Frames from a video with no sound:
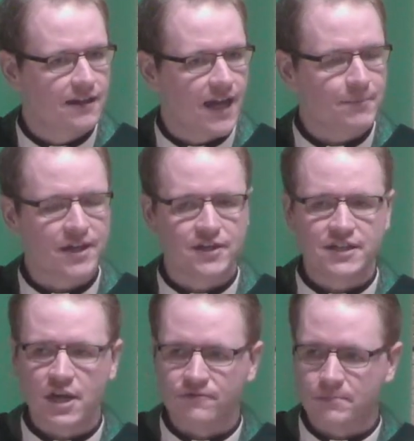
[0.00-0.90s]
I'm not good
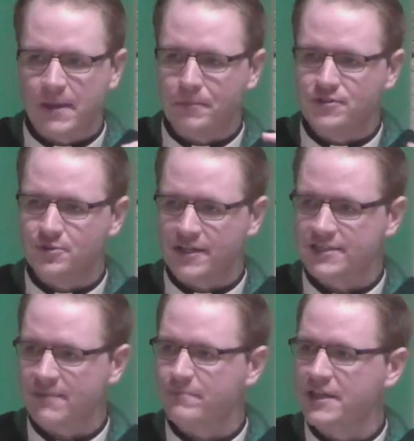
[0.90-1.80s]
enough for people to
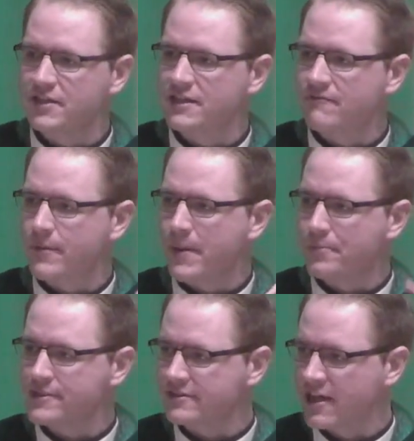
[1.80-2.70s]
accept me, good enough for
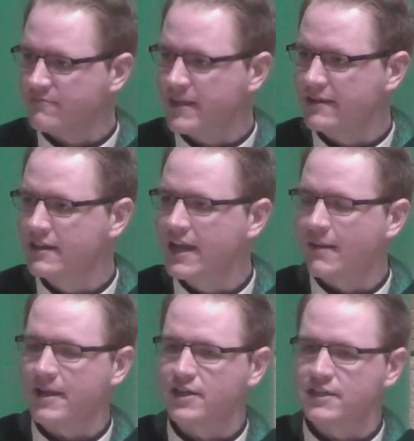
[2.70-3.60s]
people to love me.
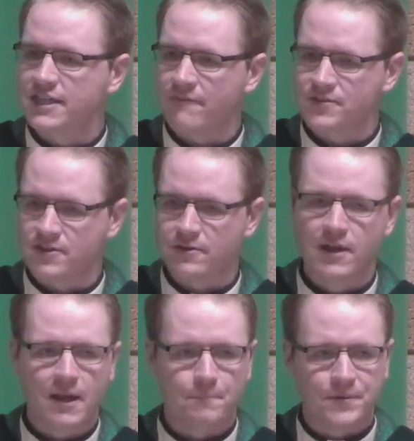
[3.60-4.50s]
I'm not good enough to
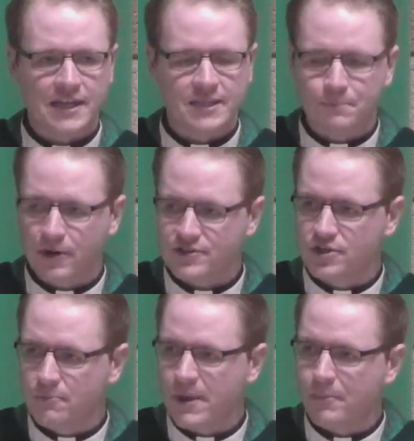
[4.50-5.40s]
be the person
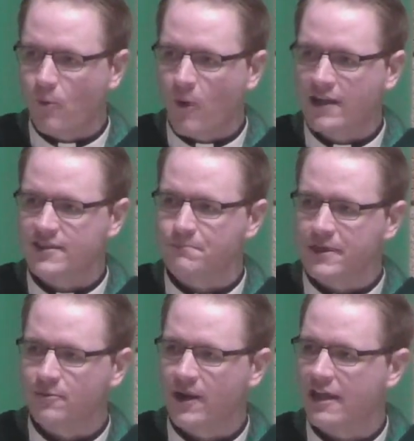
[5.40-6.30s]
who people want to
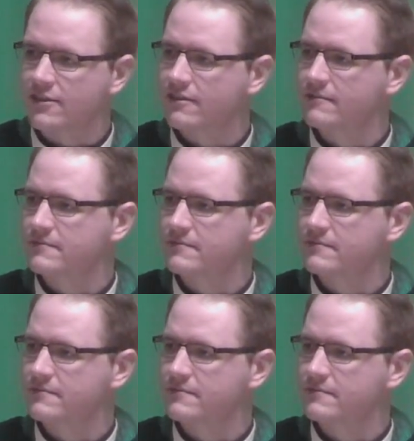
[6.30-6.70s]
be with.